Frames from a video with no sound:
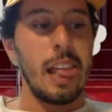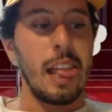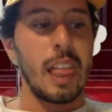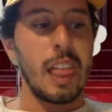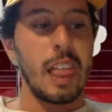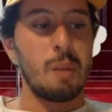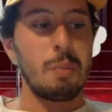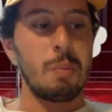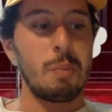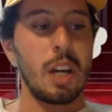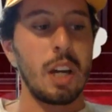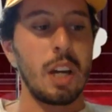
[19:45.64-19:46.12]

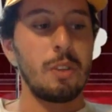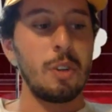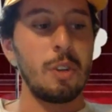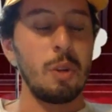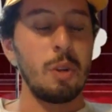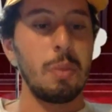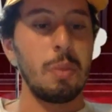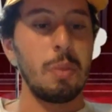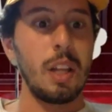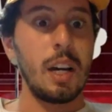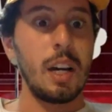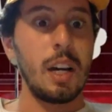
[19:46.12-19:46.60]
I'm not gonna
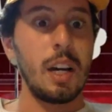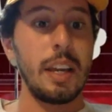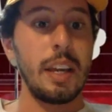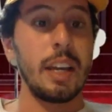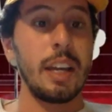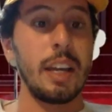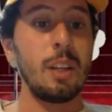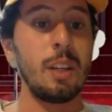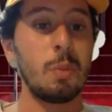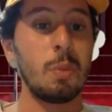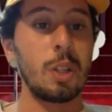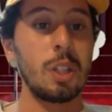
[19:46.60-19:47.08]
apply
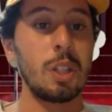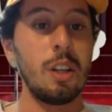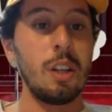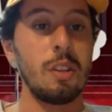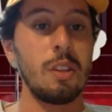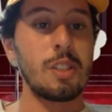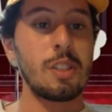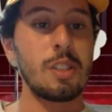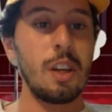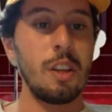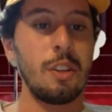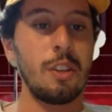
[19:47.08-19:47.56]
anywhere
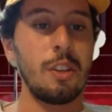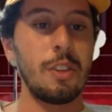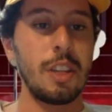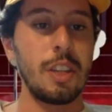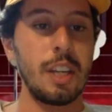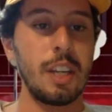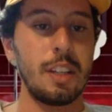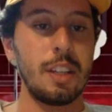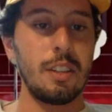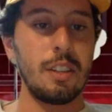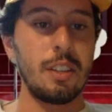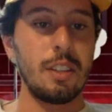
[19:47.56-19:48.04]
else other
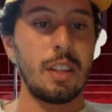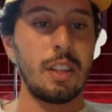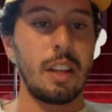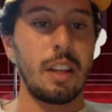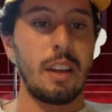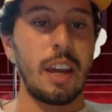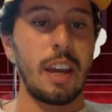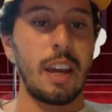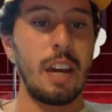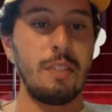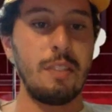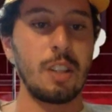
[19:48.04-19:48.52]
than
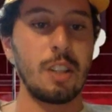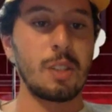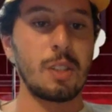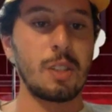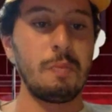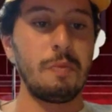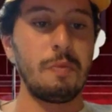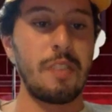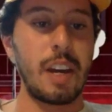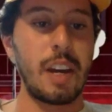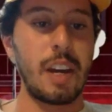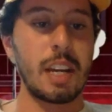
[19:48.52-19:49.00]
having
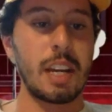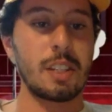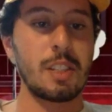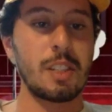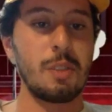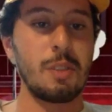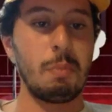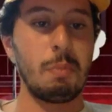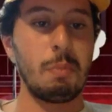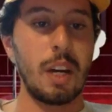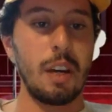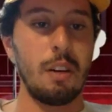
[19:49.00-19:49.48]
some facts
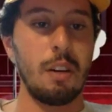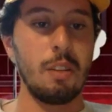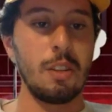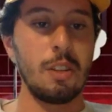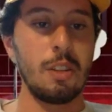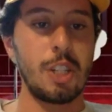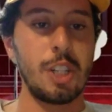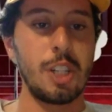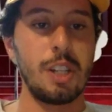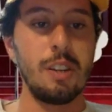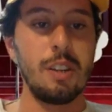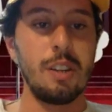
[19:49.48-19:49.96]
in
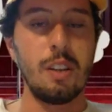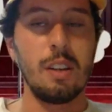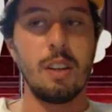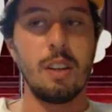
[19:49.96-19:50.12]
biology.